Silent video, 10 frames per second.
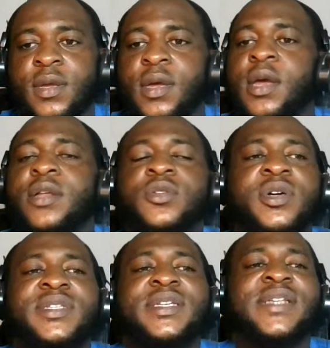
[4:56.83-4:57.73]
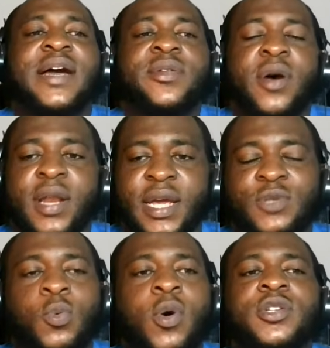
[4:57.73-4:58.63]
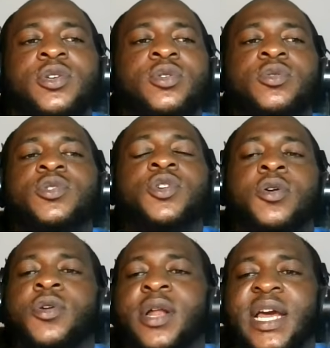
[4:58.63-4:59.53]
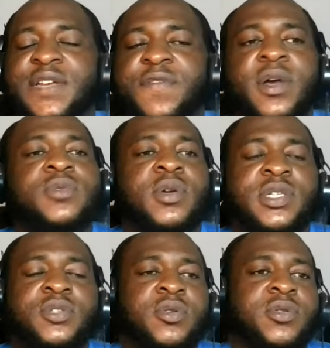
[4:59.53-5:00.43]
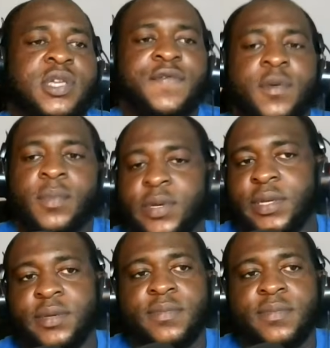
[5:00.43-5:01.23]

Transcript: Those things are knowledge. What you use your knowledge for is what is going to give you money.